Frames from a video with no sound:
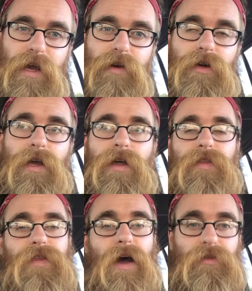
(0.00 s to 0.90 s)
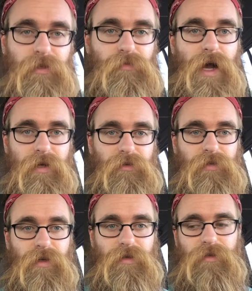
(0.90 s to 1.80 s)
now thousand
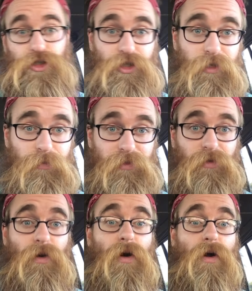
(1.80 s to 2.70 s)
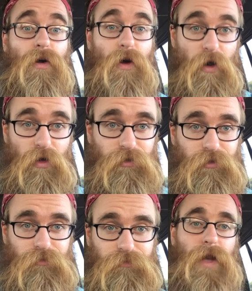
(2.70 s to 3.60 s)
miles on it. Jeeps are
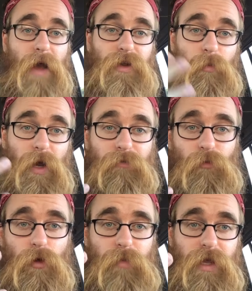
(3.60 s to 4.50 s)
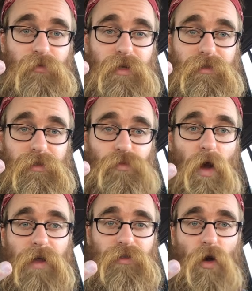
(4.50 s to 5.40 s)
awesome. You now know my four main reasons
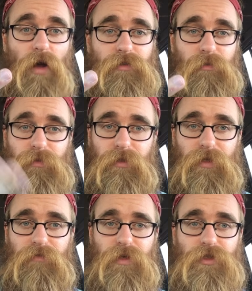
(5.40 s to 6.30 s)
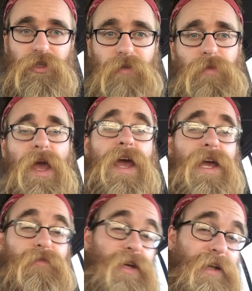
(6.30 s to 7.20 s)
why it's awesome to live in a Jeep.
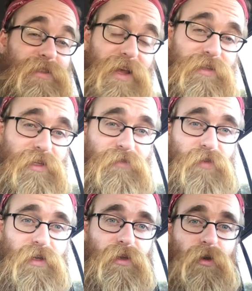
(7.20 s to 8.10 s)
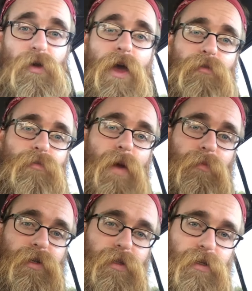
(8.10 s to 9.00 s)
If you guys like this video,
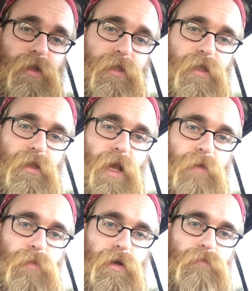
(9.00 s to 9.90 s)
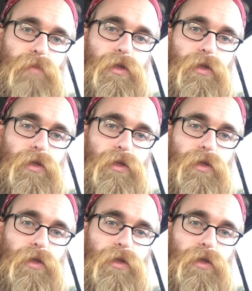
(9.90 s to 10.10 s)
remember to click the like button